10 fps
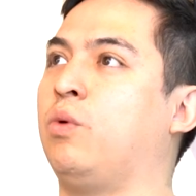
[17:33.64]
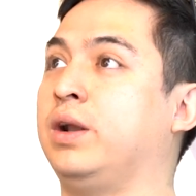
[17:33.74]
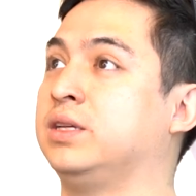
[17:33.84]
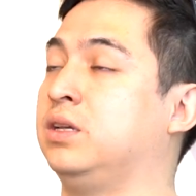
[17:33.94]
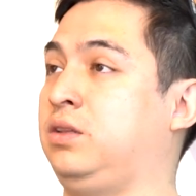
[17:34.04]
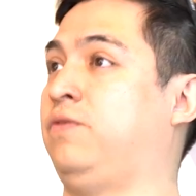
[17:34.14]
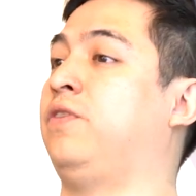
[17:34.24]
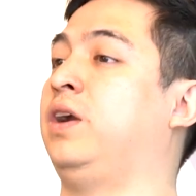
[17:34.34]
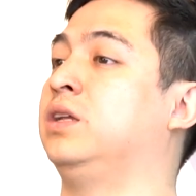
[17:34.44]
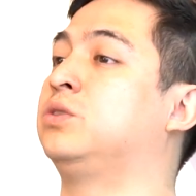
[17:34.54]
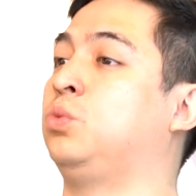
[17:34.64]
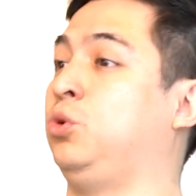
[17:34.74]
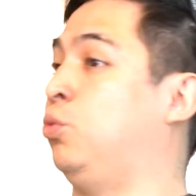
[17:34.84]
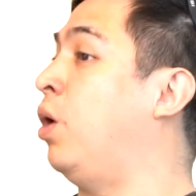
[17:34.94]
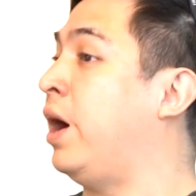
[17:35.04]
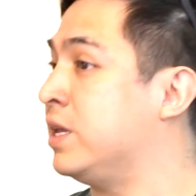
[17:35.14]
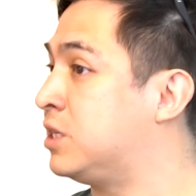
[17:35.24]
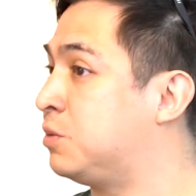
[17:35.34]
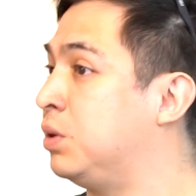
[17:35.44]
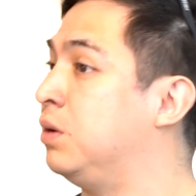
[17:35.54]
what is the difference with
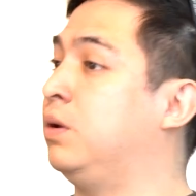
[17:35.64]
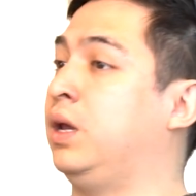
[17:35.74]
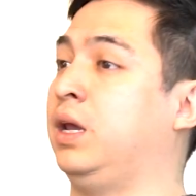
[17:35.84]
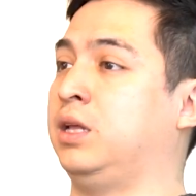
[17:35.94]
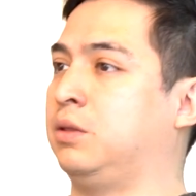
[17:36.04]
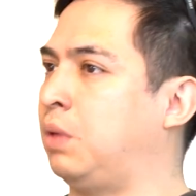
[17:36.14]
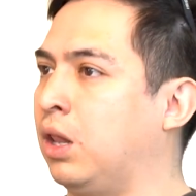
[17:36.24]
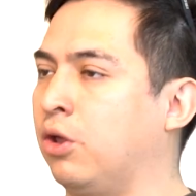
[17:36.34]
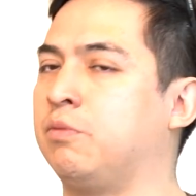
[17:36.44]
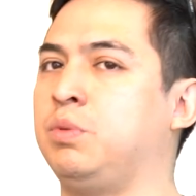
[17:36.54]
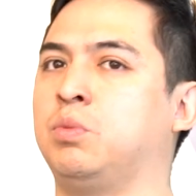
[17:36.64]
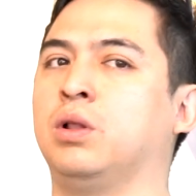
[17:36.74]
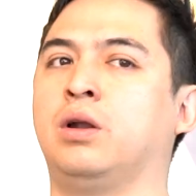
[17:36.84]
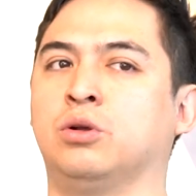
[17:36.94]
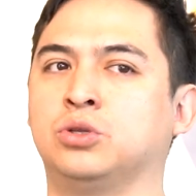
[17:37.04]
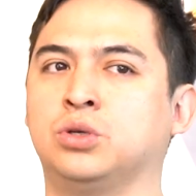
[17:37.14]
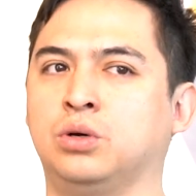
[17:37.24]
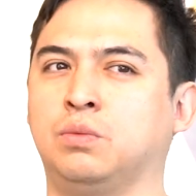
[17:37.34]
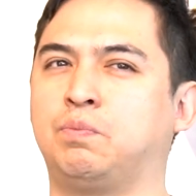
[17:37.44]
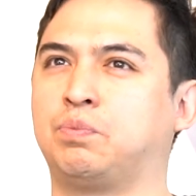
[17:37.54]
wasp, that a lot of people are
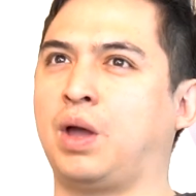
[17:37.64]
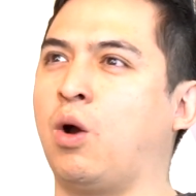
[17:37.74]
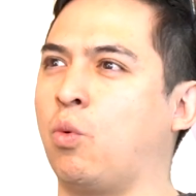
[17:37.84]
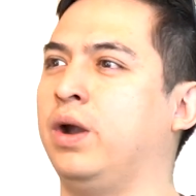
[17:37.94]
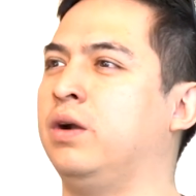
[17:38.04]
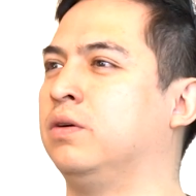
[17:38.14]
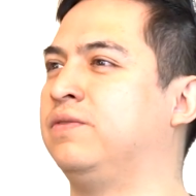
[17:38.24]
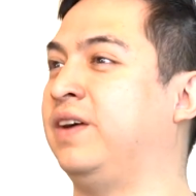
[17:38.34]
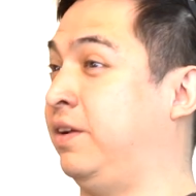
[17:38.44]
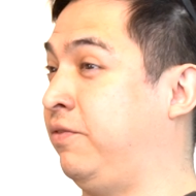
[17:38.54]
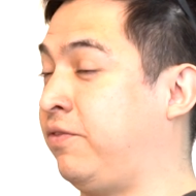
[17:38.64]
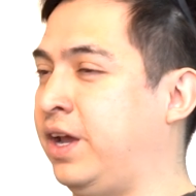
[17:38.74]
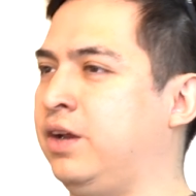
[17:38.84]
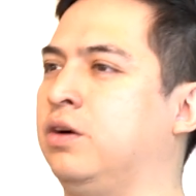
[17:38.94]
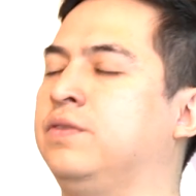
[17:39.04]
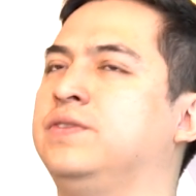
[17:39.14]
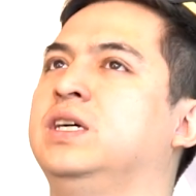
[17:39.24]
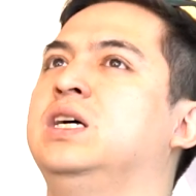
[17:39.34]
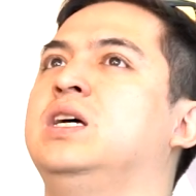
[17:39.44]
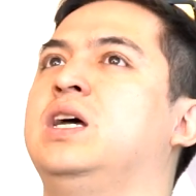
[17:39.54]
also aware of and afraid
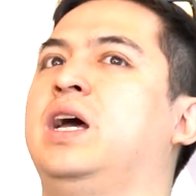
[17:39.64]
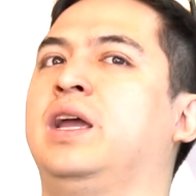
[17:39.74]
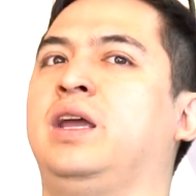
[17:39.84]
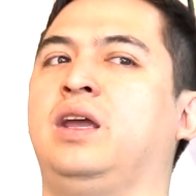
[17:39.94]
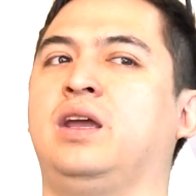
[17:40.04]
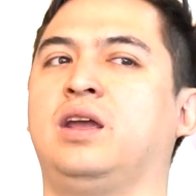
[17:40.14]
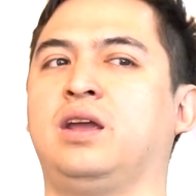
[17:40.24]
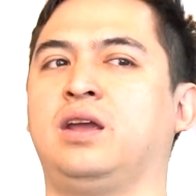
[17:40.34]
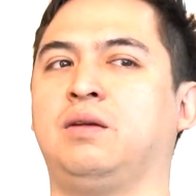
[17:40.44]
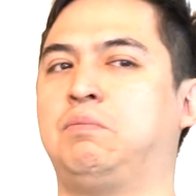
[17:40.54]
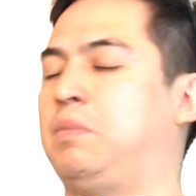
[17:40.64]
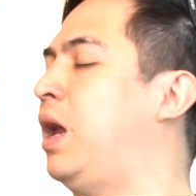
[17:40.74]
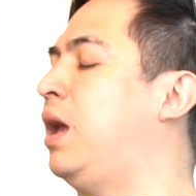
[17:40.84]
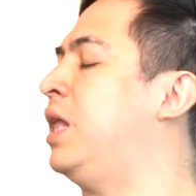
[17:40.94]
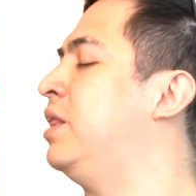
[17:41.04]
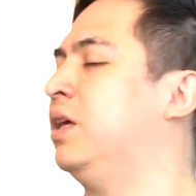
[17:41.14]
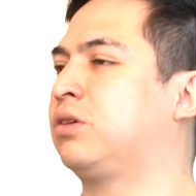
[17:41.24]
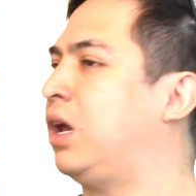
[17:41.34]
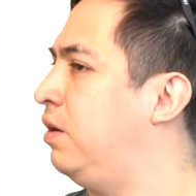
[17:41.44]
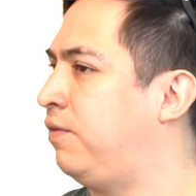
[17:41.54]
of, and
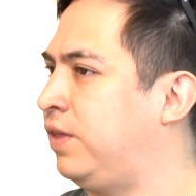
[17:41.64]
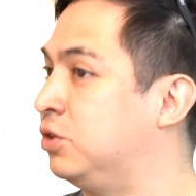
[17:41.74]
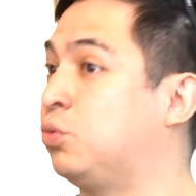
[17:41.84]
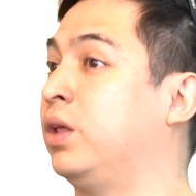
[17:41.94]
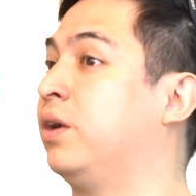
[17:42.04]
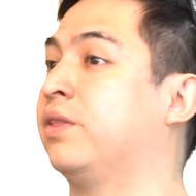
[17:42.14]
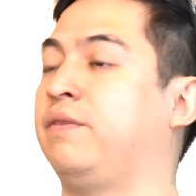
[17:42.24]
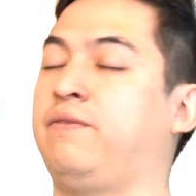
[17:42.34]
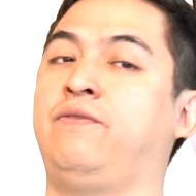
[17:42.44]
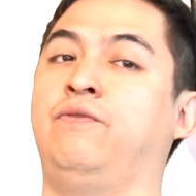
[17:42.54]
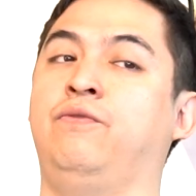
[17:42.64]
that kind of things. What are the